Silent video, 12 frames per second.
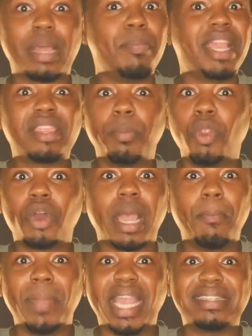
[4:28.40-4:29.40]
that make them look
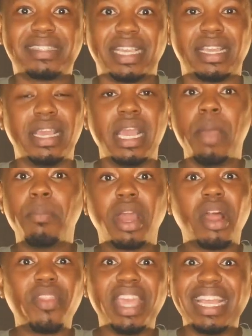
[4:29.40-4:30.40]
amazing. But
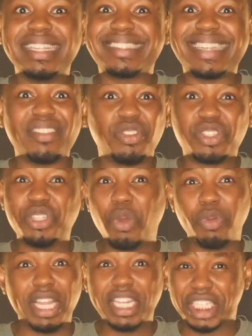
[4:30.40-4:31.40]
on the inside, there's no
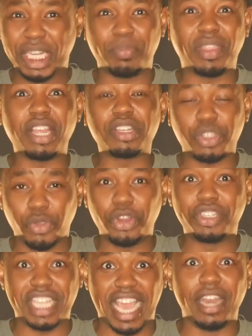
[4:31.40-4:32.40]
relationship there, so they're
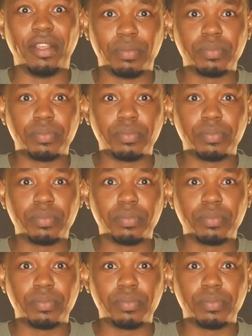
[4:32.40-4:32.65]
dead.